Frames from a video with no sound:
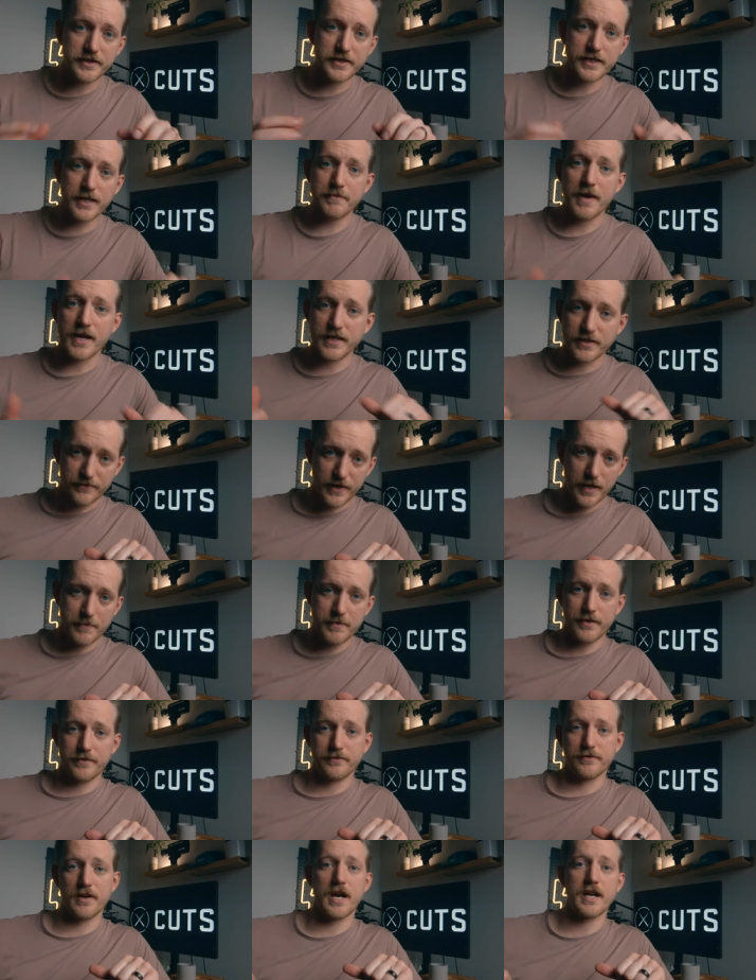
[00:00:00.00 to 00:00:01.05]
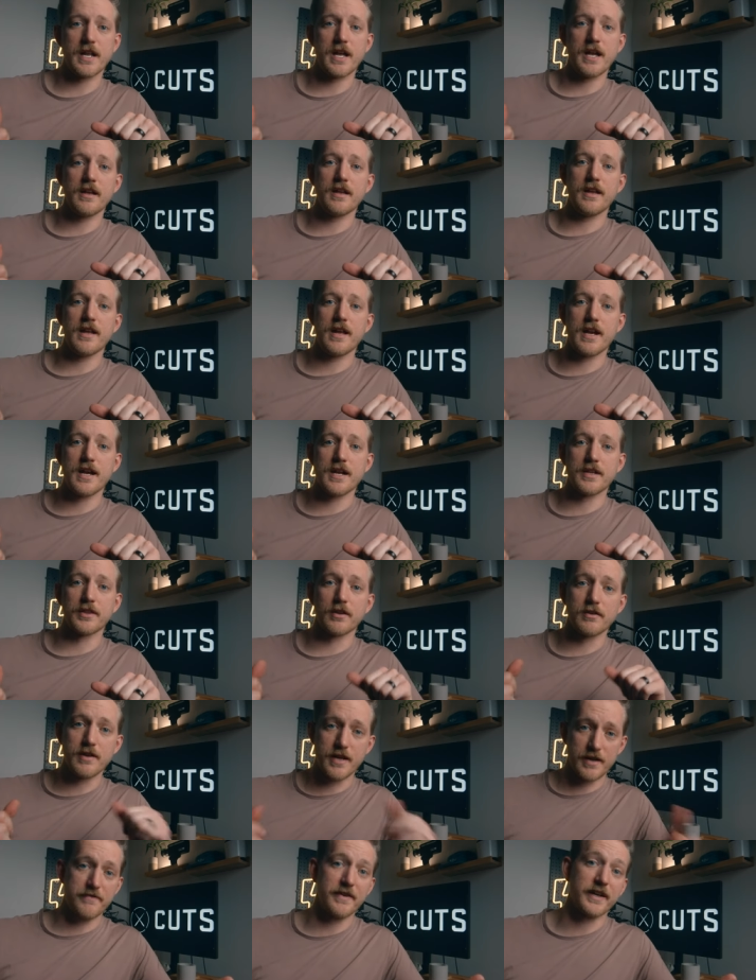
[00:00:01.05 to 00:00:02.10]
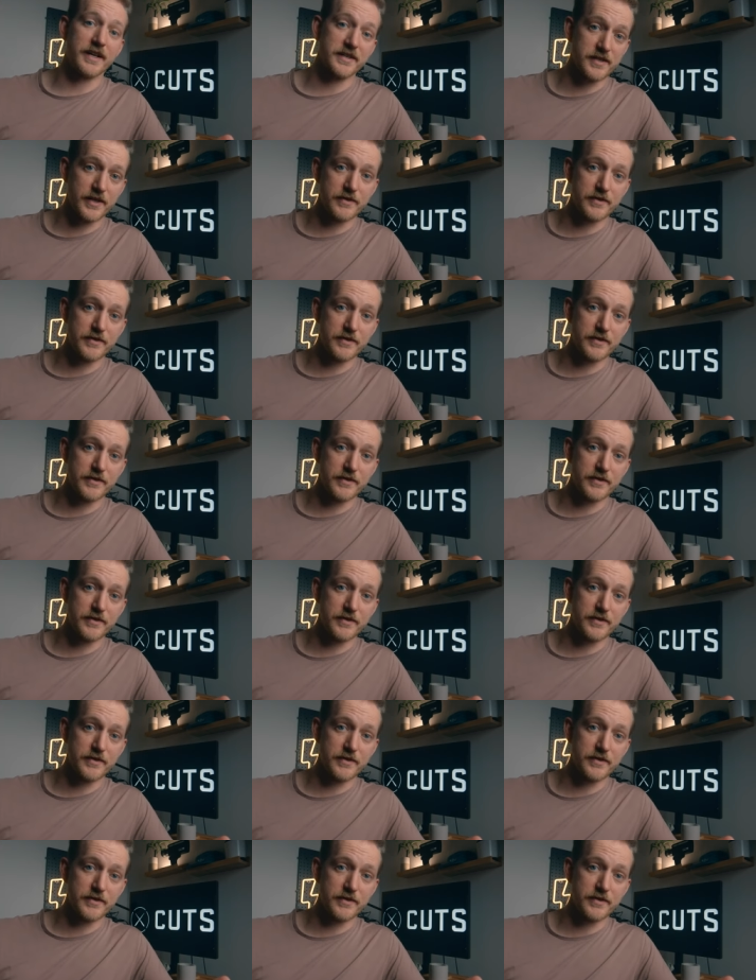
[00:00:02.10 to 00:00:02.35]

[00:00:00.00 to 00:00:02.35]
Let's get back to 5 Minute Friday and learn how to fake a